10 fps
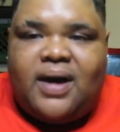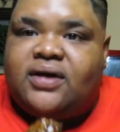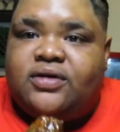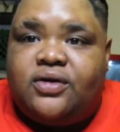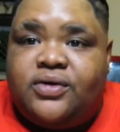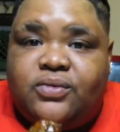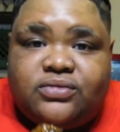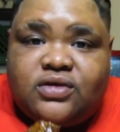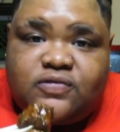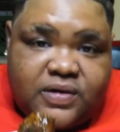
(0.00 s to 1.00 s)
Mac know he
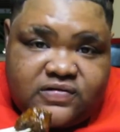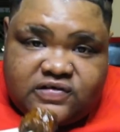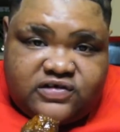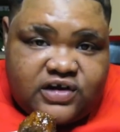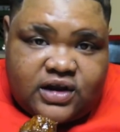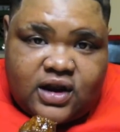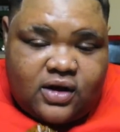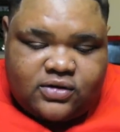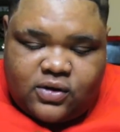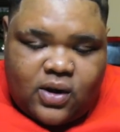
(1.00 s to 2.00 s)
want this piece of chicken. I
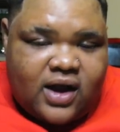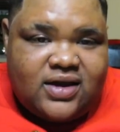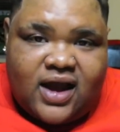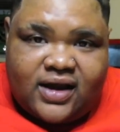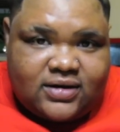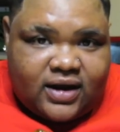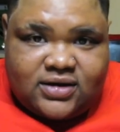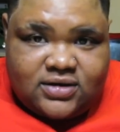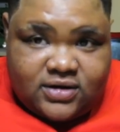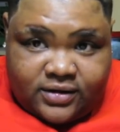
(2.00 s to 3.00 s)
don't know why he acting like
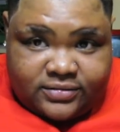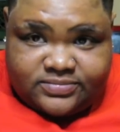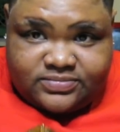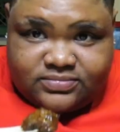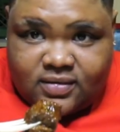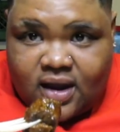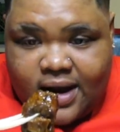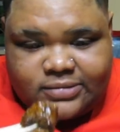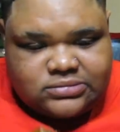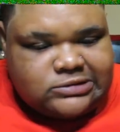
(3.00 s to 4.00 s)
he done. I already had some of
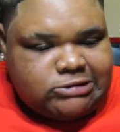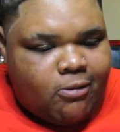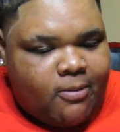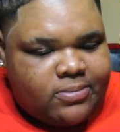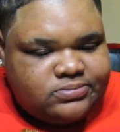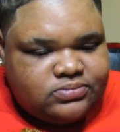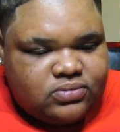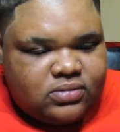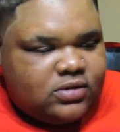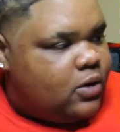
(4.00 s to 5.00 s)
it, but I take it still. I
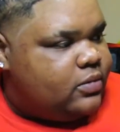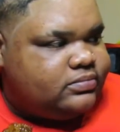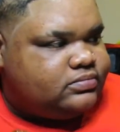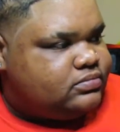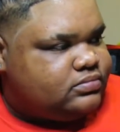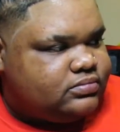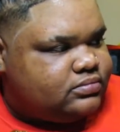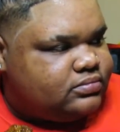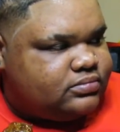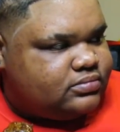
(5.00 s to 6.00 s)
just nope. take it without you
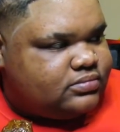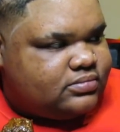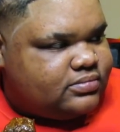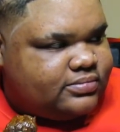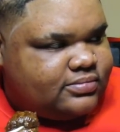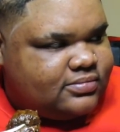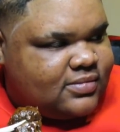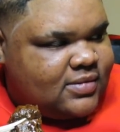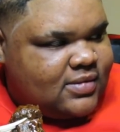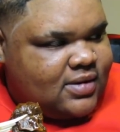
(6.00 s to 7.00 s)
letting you know I had it first.
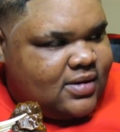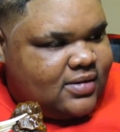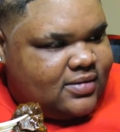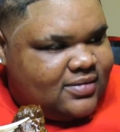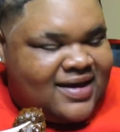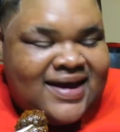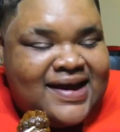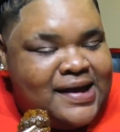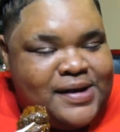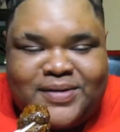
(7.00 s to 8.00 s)
So I
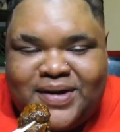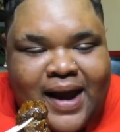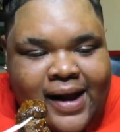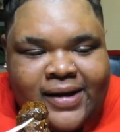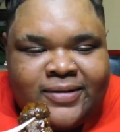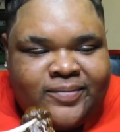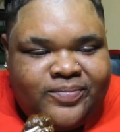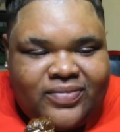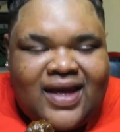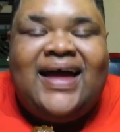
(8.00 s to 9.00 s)
don't want to lie.
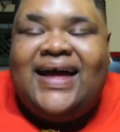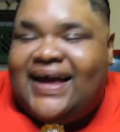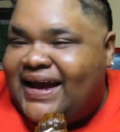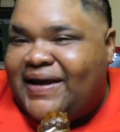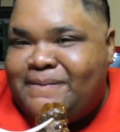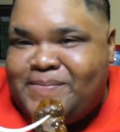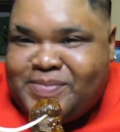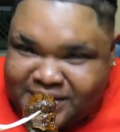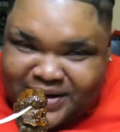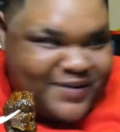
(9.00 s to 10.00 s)

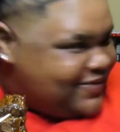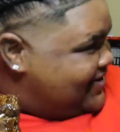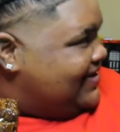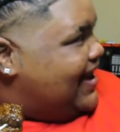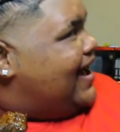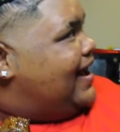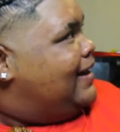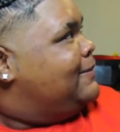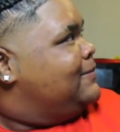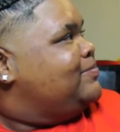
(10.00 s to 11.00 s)
you don't want to
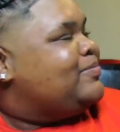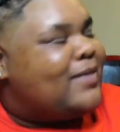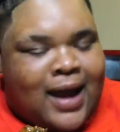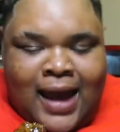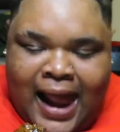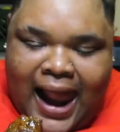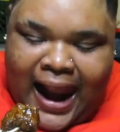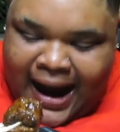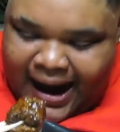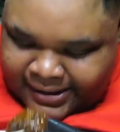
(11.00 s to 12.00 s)
lie? Yes, yeah, so
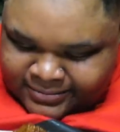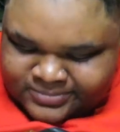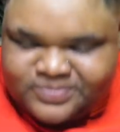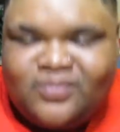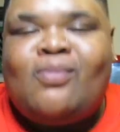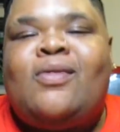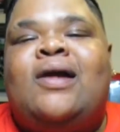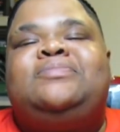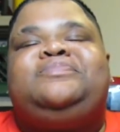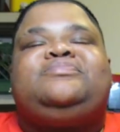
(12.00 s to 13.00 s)
I
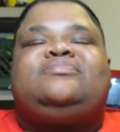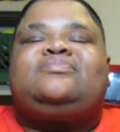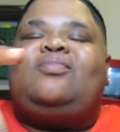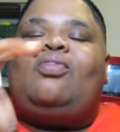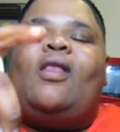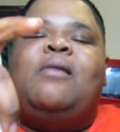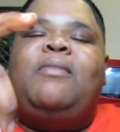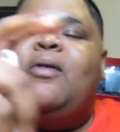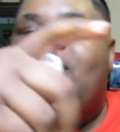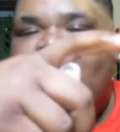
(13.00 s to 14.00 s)
said.
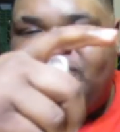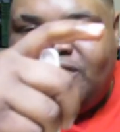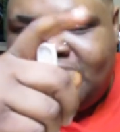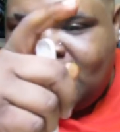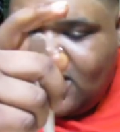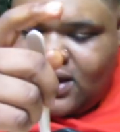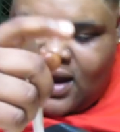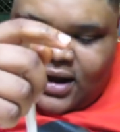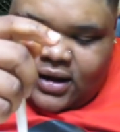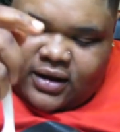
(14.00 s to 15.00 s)
Moe Mafia,
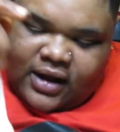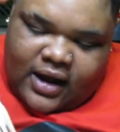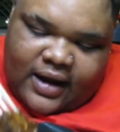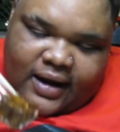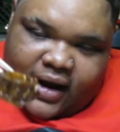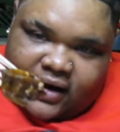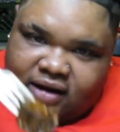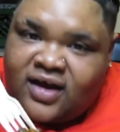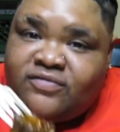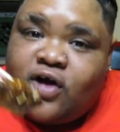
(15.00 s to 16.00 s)
I
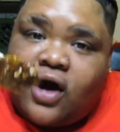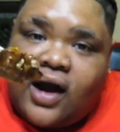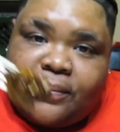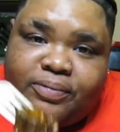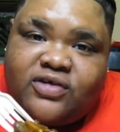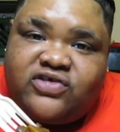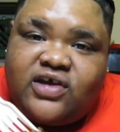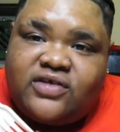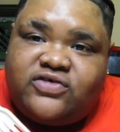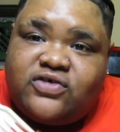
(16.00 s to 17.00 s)
love y'all. I
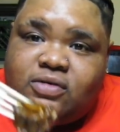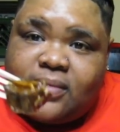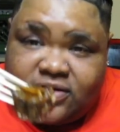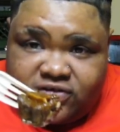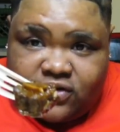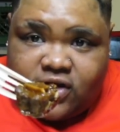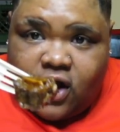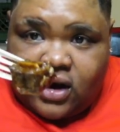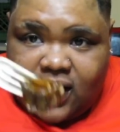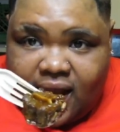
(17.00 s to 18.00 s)
appreciate you. Make sure
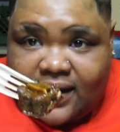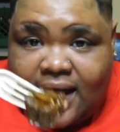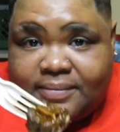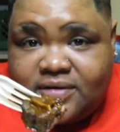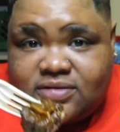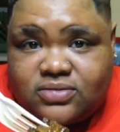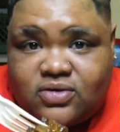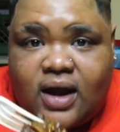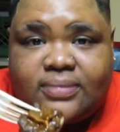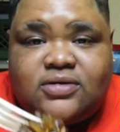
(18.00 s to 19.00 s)
y'all like, comment,
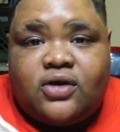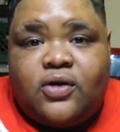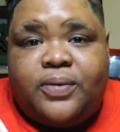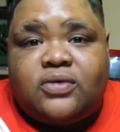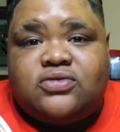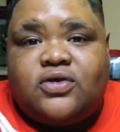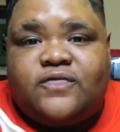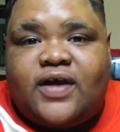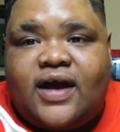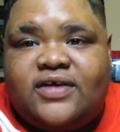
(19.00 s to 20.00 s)
subscribe, turn on post
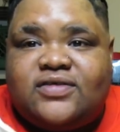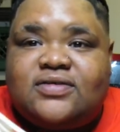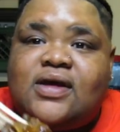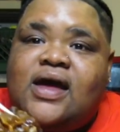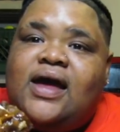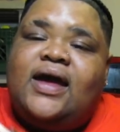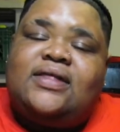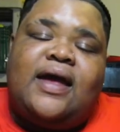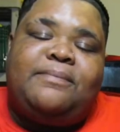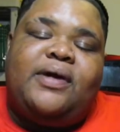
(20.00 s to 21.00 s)
notifications.
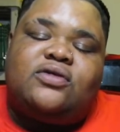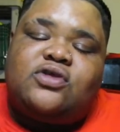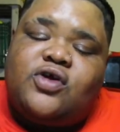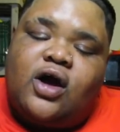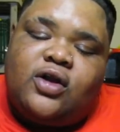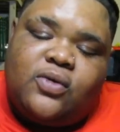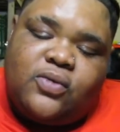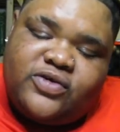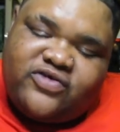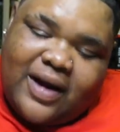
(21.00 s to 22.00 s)
Hit that bell so y'all know
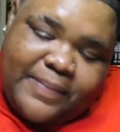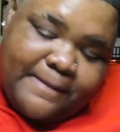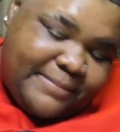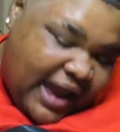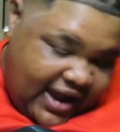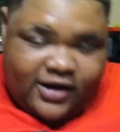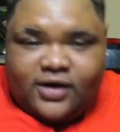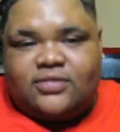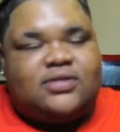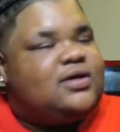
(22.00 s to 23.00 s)
when we dropping
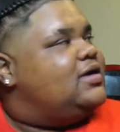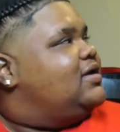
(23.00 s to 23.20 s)
bangers.